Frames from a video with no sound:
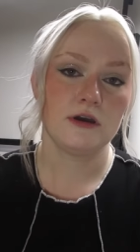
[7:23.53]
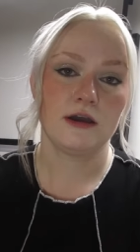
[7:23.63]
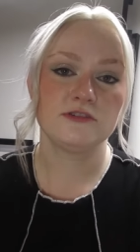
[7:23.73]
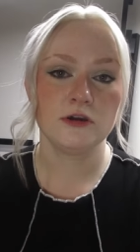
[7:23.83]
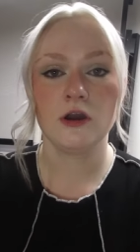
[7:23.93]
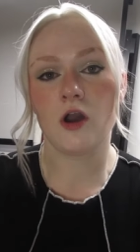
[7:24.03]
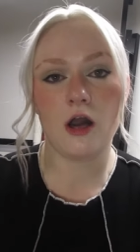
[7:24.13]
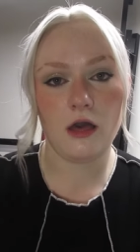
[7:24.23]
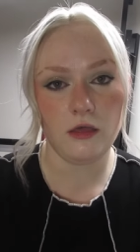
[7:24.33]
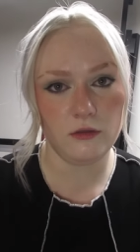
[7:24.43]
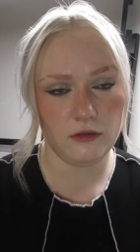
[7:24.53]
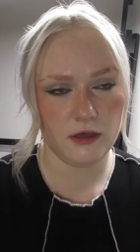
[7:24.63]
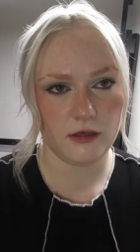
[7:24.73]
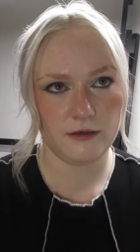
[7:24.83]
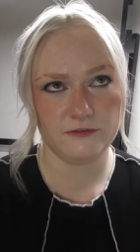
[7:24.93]
I took a call
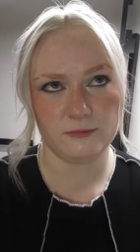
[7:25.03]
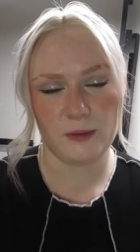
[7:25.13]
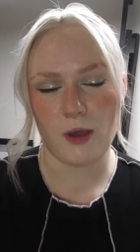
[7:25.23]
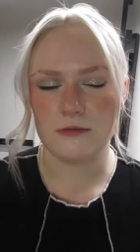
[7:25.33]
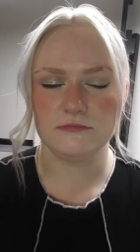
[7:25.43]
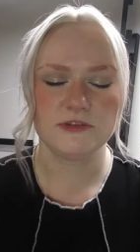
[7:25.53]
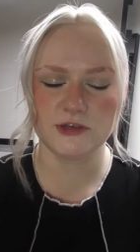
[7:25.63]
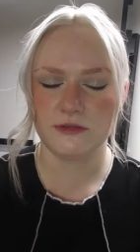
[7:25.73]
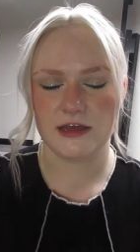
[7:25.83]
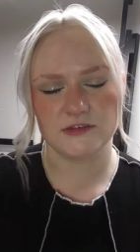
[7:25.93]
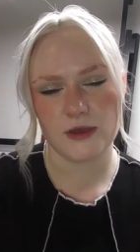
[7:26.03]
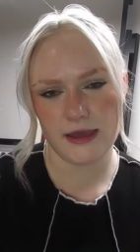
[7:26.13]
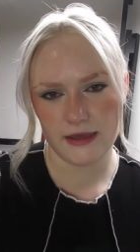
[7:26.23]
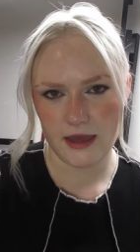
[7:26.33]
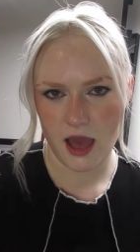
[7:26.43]
from my mom, so that's
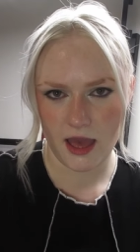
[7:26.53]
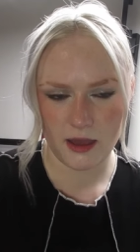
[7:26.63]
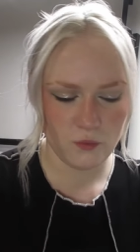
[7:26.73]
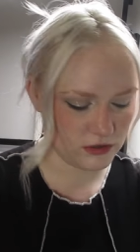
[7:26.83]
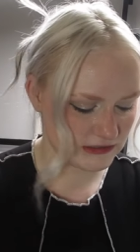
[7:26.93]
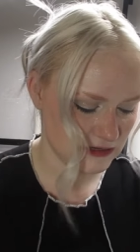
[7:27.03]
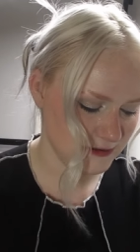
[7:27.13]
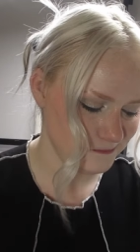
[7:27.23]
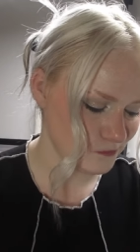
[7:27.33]
why I wasn't